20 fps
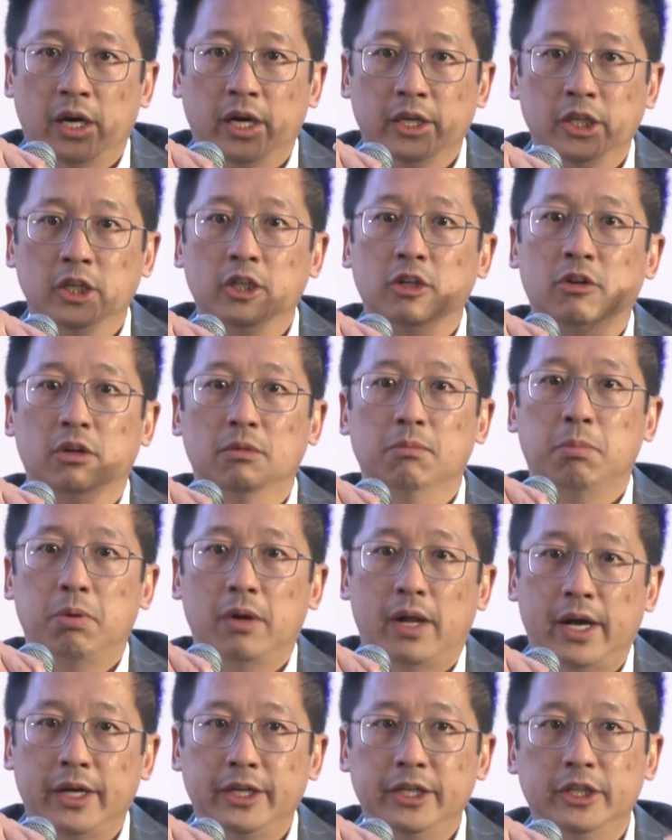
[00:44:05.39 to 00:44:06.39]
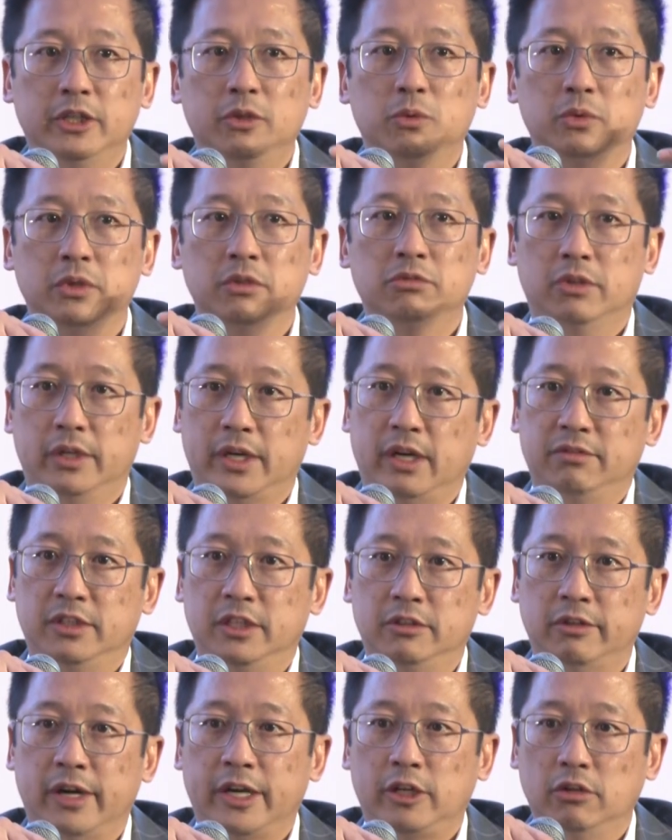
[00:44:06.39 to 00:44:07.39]
in compliance with whatever
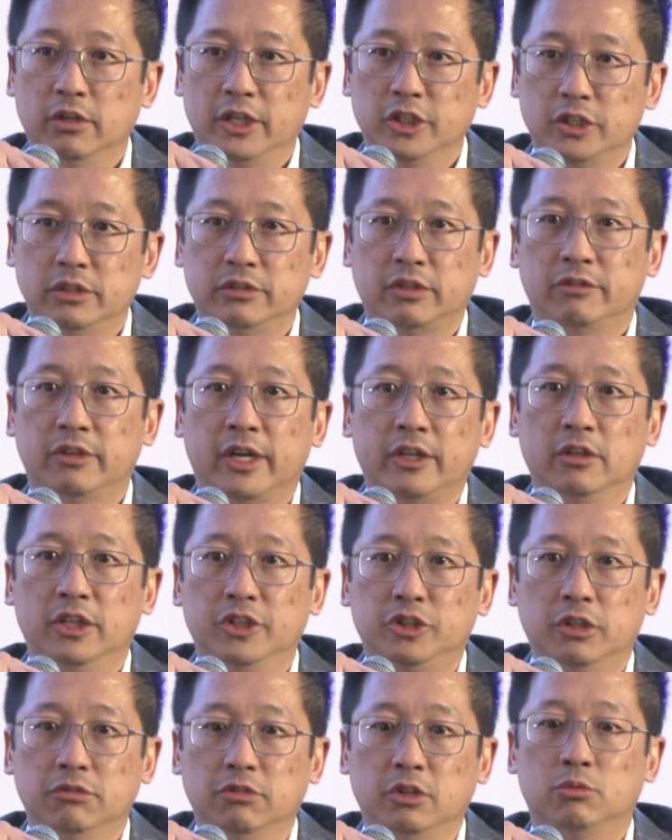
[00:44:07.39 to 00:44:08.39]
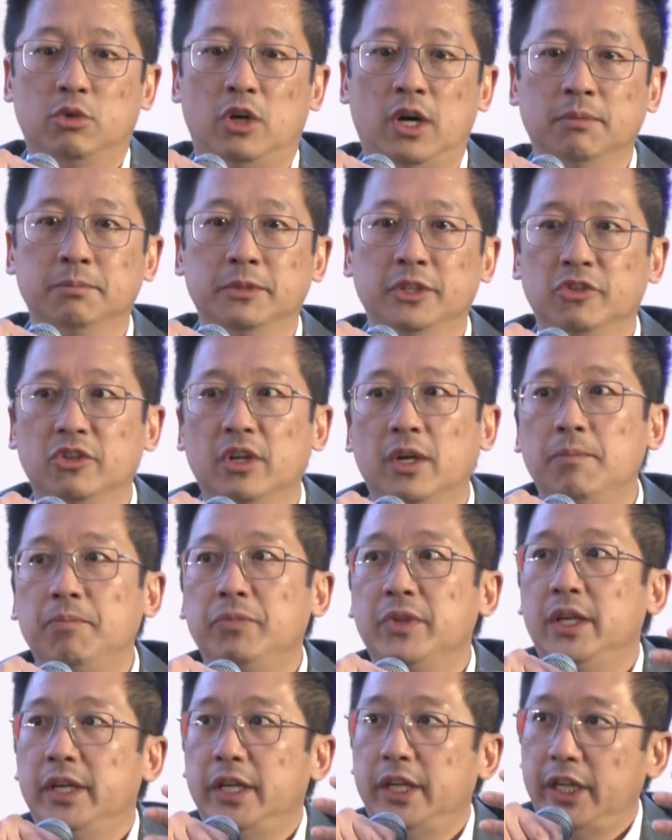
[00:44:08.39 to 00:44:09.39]
regulations and regulatory requirements
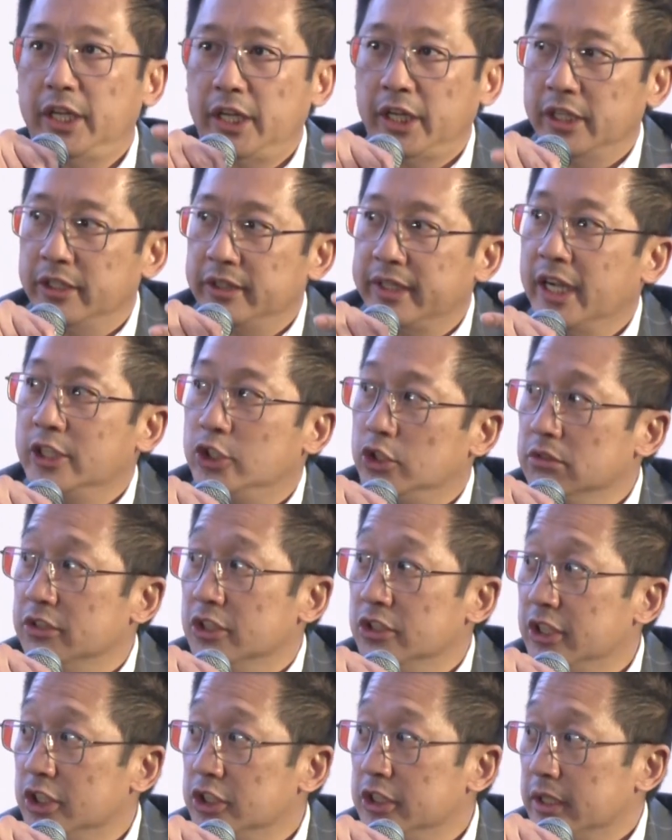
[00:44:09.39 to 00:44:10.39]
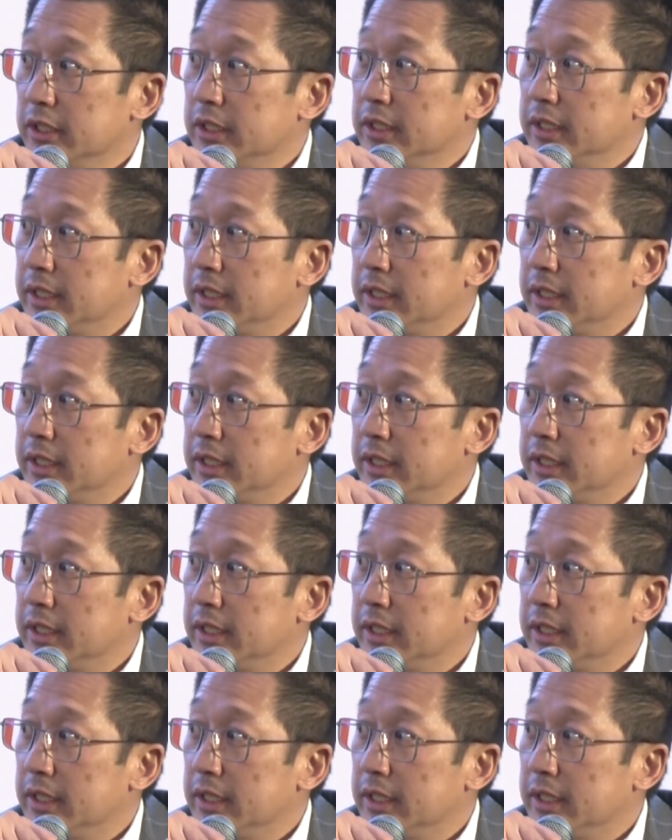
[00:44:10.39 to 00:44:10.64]
in that jurisdiction.